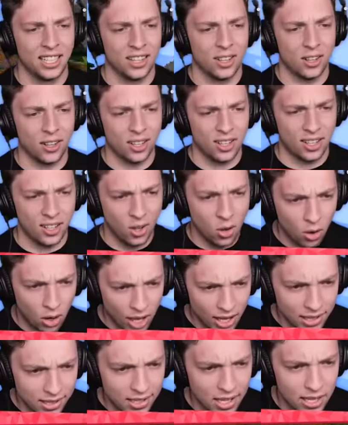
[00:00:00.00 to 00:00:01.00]
gonna die. Ah! All
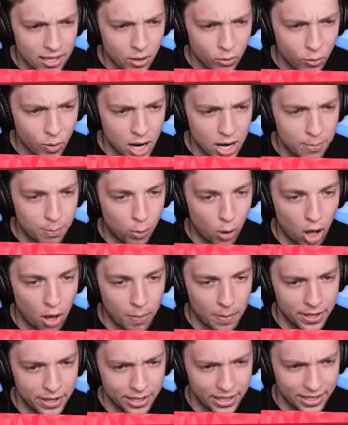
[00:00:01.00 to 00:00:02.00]
I see is a red
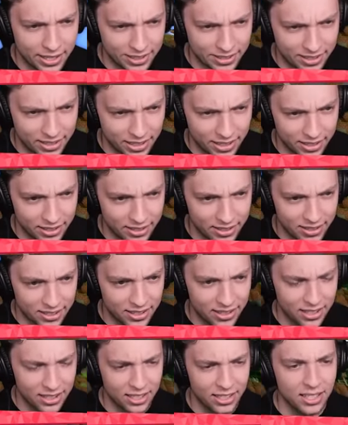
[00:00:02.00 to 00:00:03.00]
blob in the distance. too.
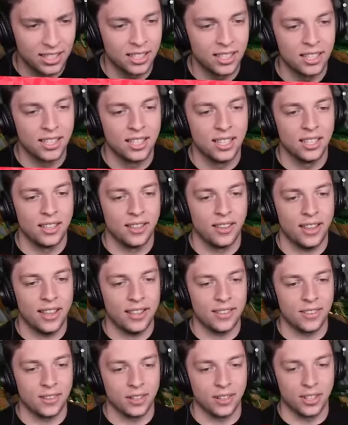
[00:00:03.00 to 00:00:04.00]
Well,
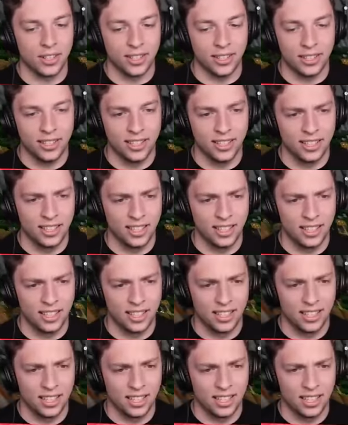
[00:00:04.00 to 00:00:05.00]
that's oh, not good. Oh,
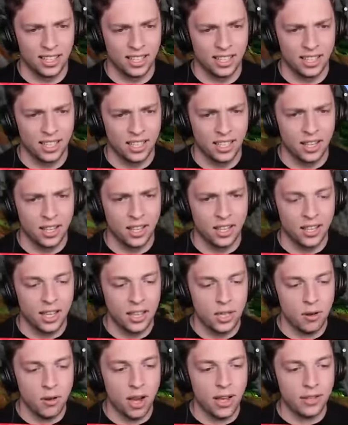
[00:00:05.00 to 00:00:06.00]
okay, okay, here we go. Okay,
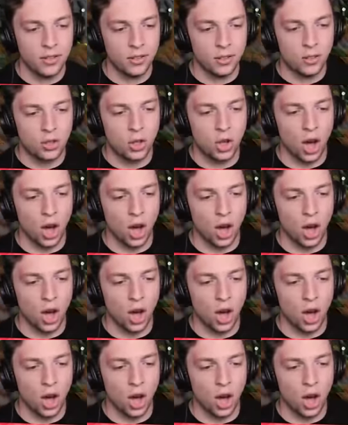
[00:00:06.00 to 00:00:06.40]
you guys are just